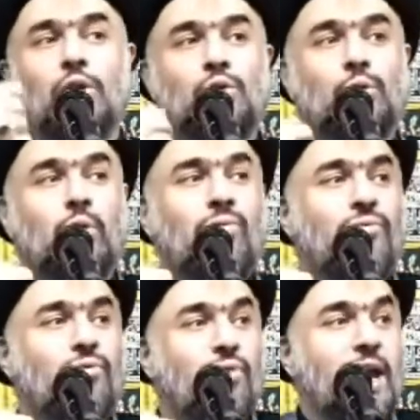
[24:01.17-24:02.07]
to
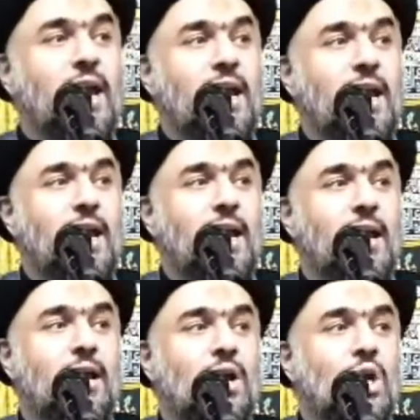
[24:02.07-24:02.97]
refrain
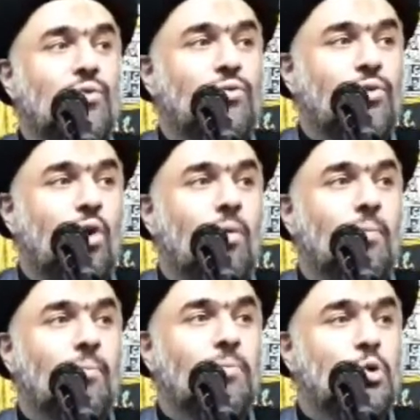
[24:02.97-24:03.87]

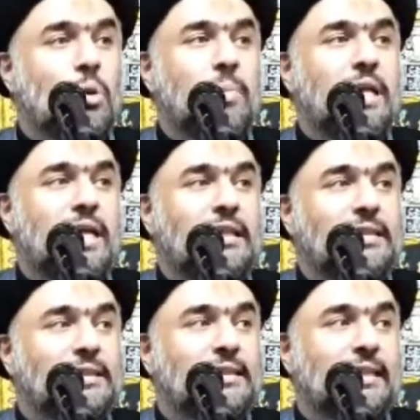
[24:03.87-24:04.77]
from committing
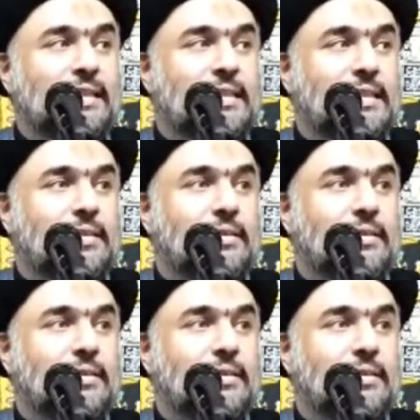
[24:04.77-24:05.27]
sin.